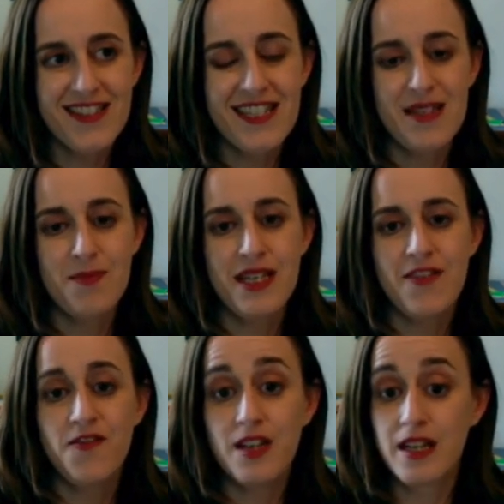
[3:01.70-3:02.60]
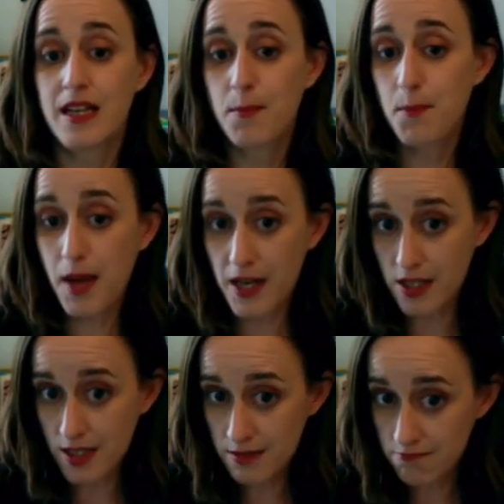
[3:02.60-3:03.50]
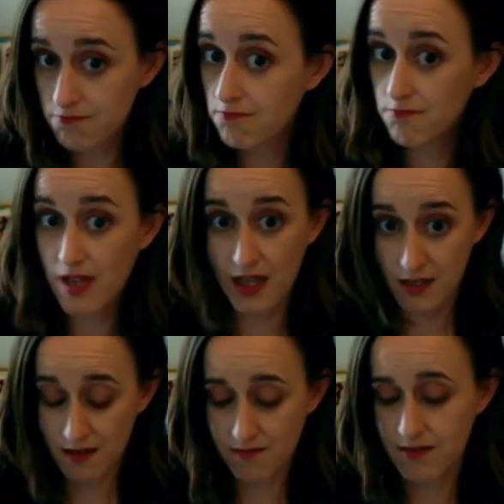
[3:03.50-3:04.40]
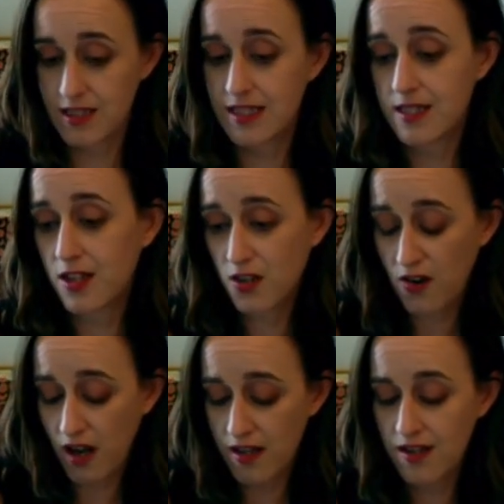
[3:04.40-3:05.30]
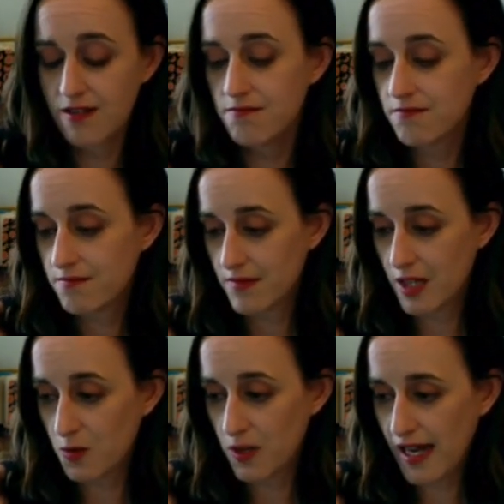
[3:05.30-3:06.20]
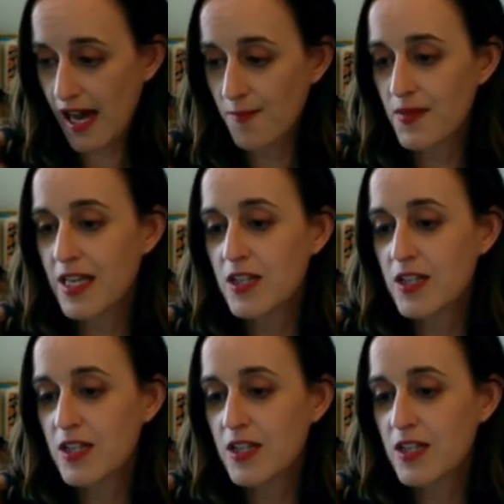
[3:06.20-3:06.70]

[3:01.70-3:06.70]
in me feeling better and ceasing the crying, it'll work out.